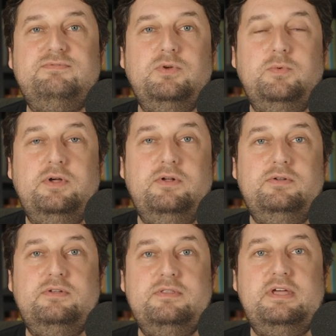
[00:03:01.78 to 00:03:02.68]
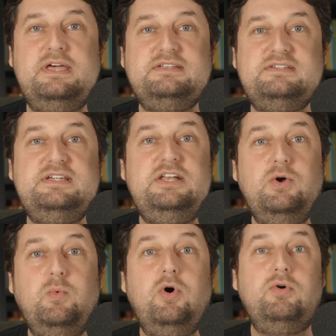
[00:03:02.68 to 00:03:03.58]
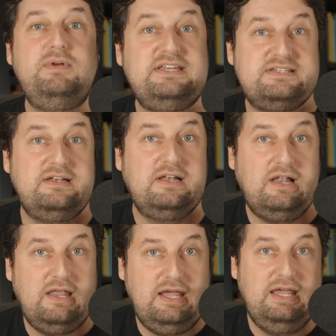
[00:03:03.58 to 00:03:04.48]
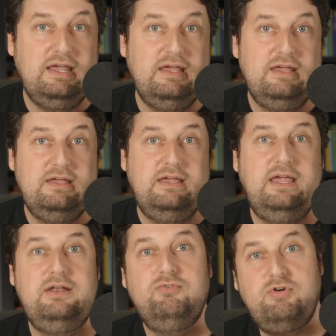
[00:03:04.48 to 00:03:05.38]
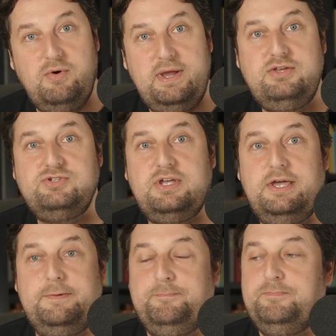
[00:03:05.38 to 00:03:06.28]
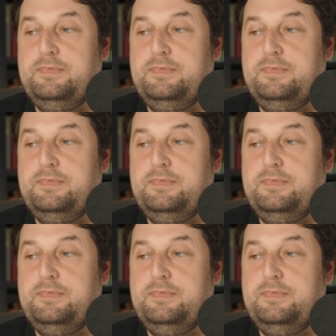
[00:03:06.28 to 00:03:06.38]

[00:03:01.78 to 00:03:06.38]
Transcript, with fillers: of the world that has seen a war recently in Croatia,